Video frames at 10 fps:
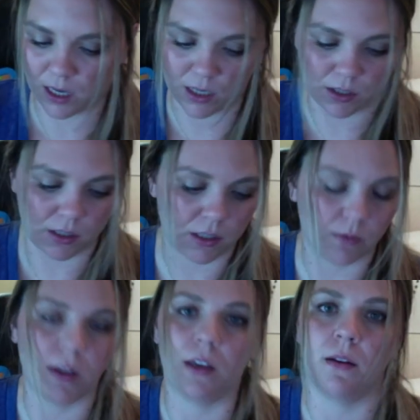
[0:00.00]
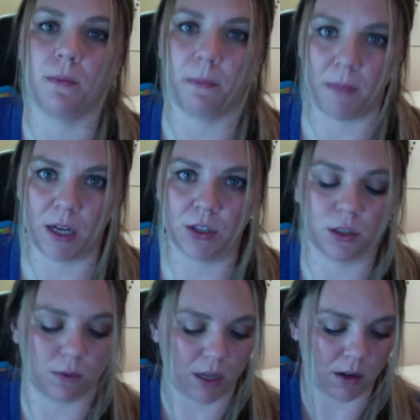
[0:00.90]
And just so we make sure
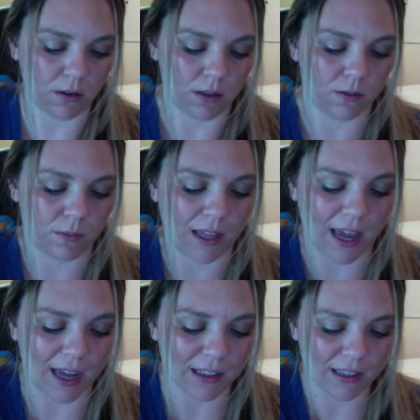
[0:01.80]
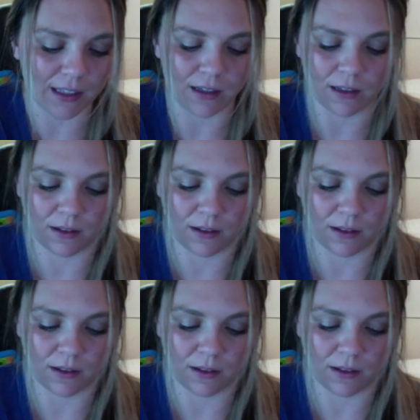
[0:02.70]
we know, this would be the acid,